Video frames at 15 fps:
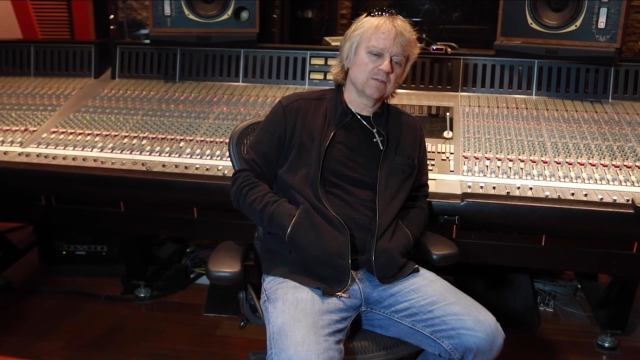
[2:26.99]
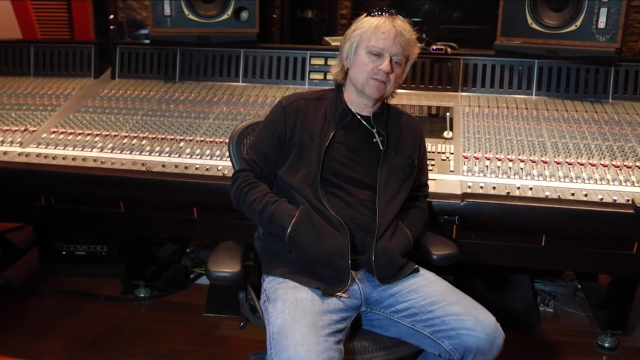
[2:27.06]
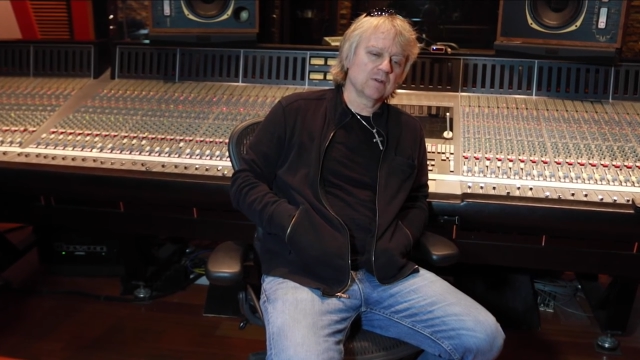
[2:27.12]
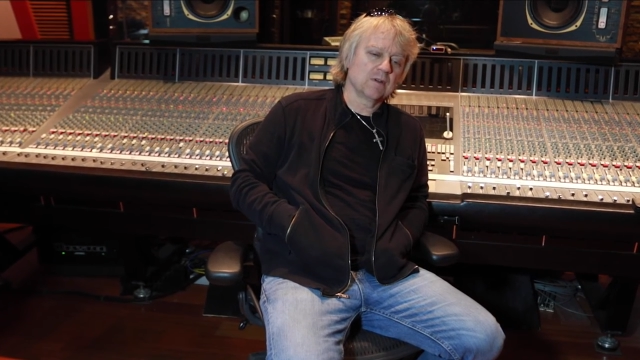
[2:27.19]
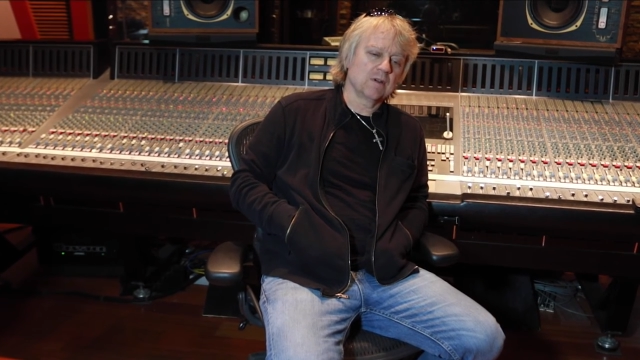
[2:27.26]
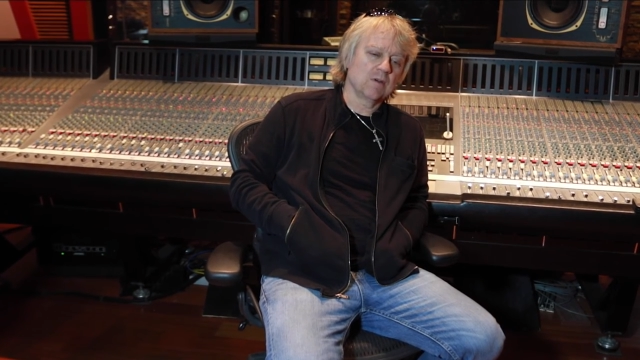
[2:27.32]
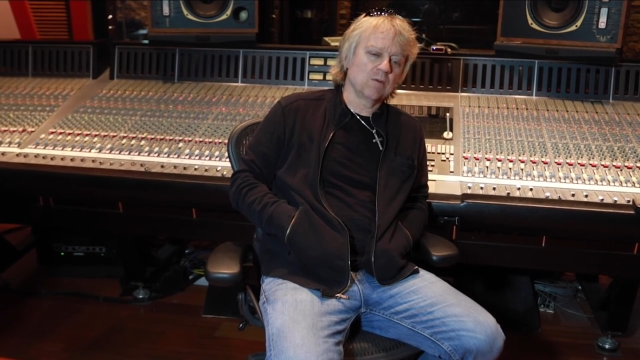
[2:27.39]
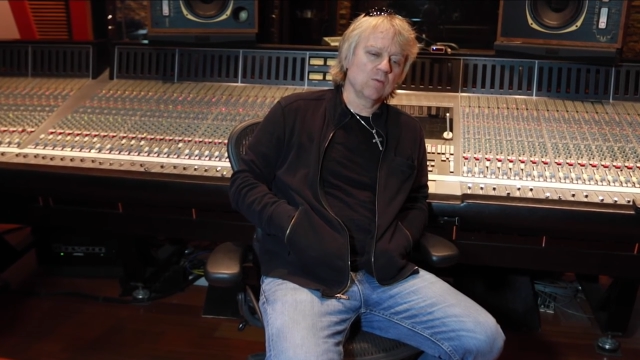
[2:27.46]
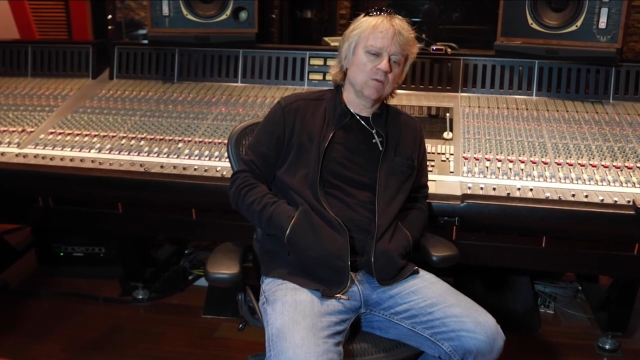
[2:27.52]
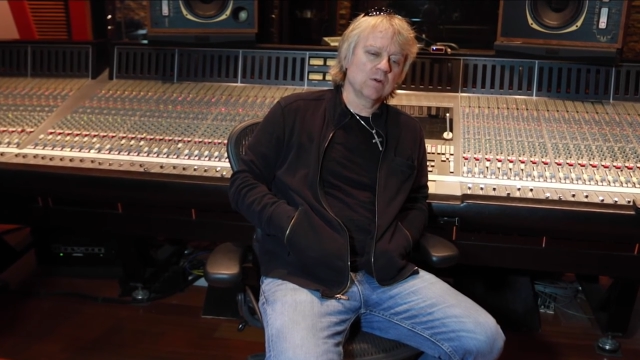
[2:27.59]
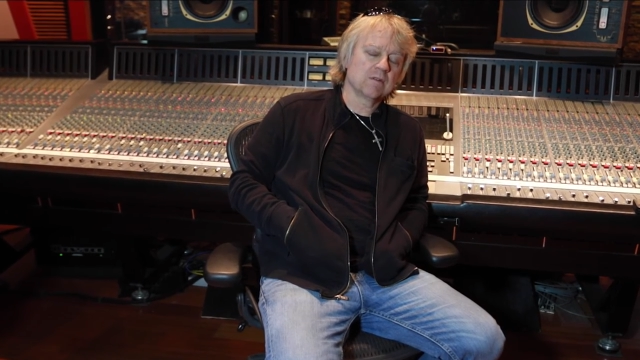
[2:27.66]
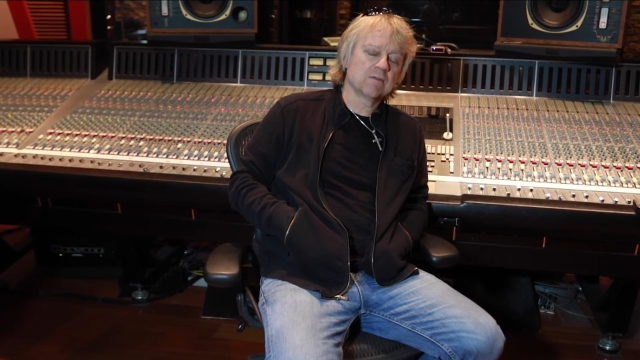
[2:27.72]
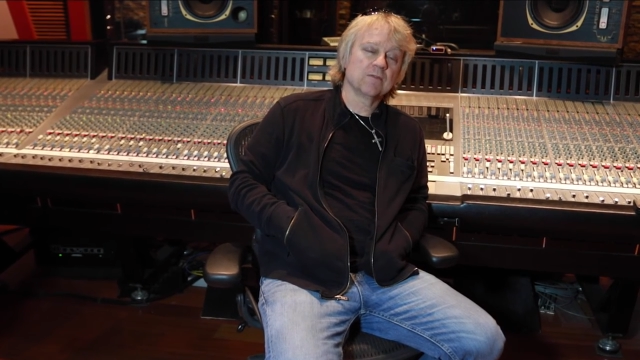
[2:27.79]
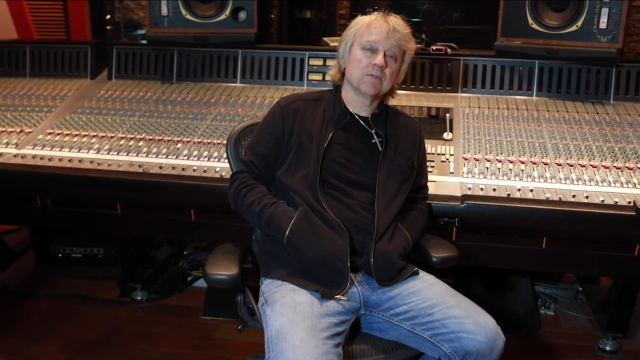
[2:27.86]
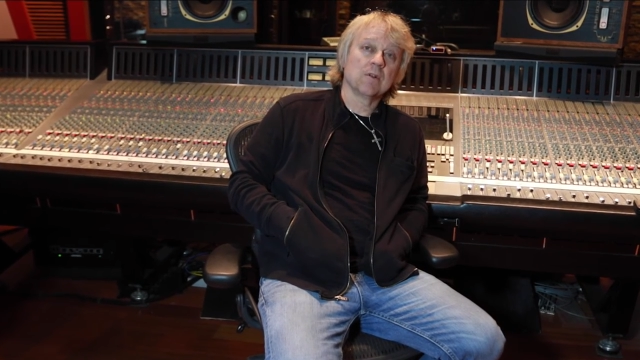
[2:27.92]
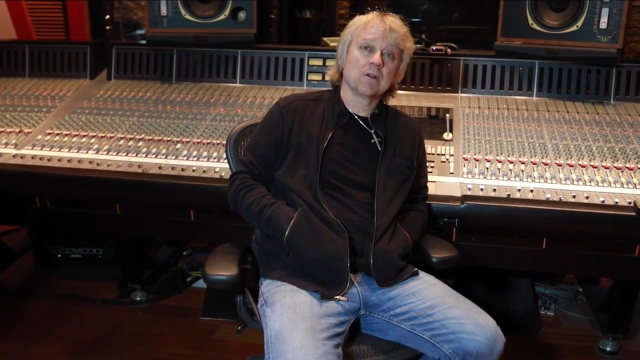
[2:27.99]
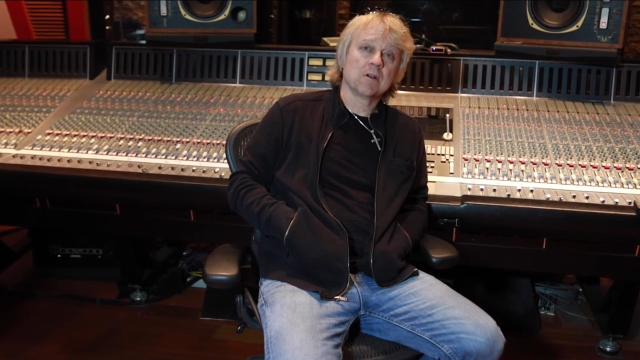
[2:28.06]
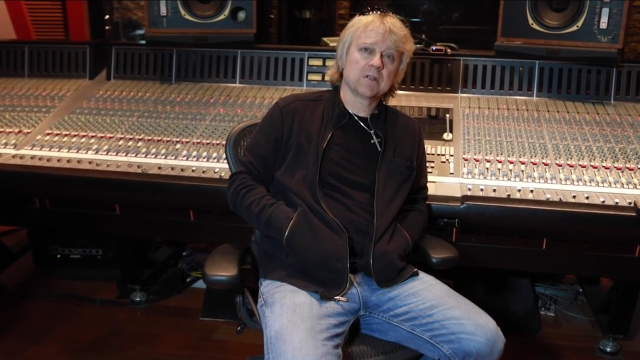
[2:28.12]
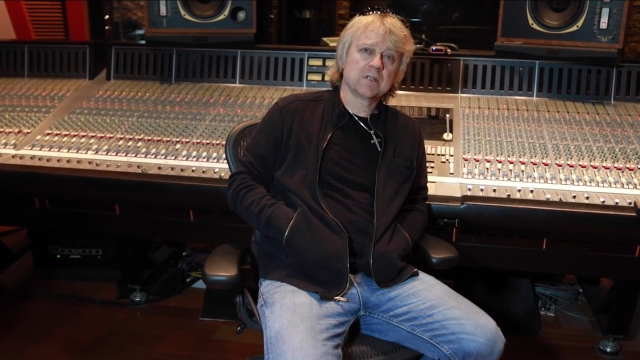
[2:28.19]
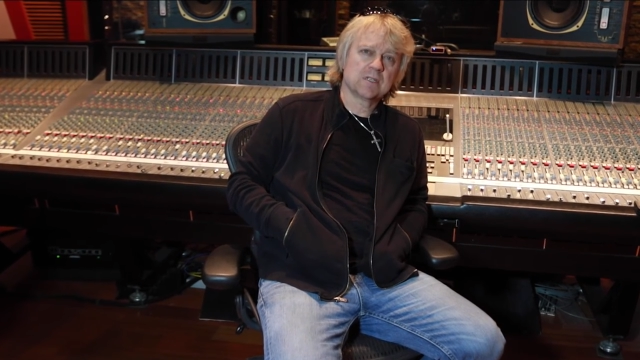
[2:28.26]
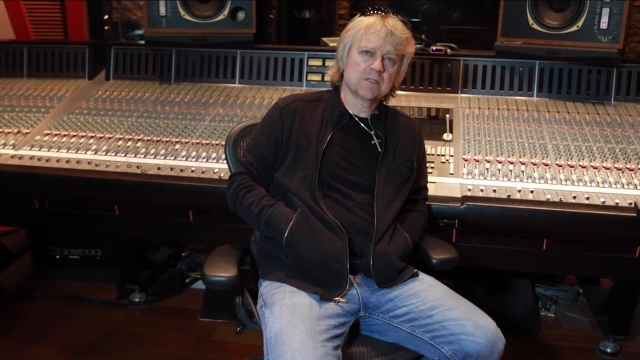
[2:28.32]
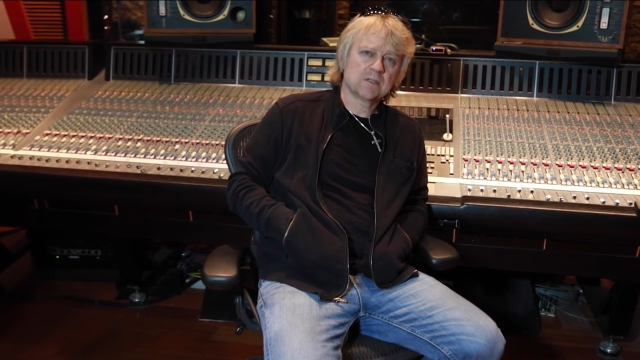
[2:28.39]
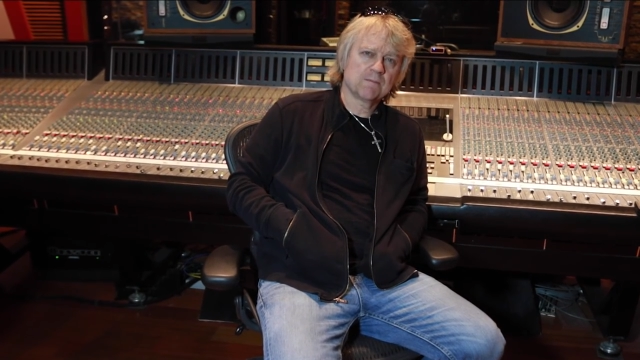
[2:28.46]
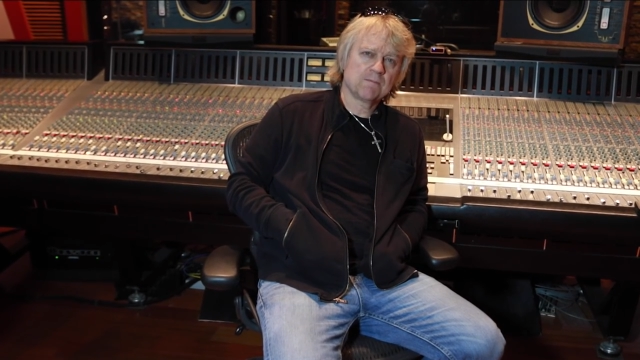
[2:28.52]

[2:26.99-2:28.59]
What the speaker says: for a wonderful artist,